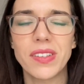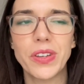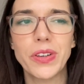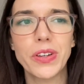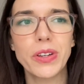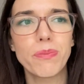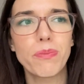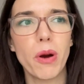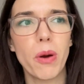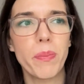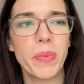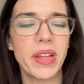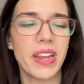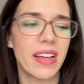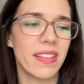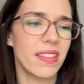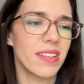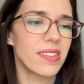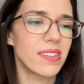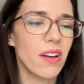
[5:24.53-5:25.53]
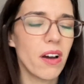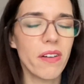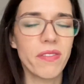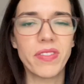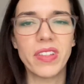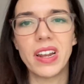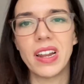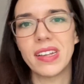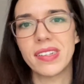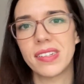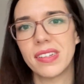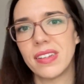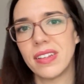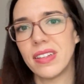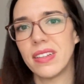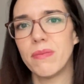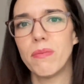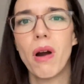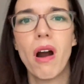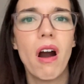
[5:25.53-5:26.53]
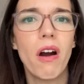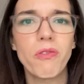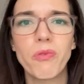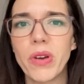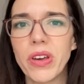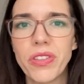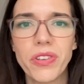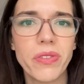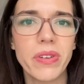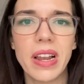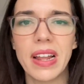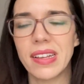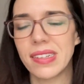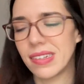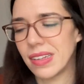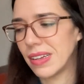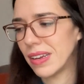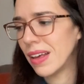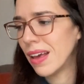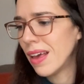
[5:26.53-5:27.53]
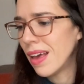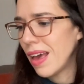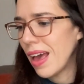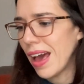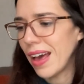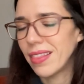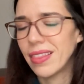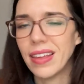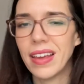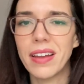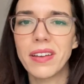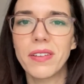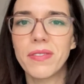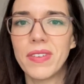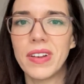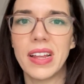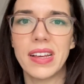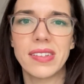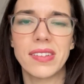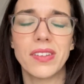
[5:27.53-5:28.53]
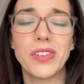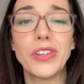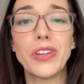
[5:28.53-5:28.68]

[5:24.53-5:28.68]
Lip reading: You could pop in at the start of the lesson, halfway through a lesson, at the end of a lesson.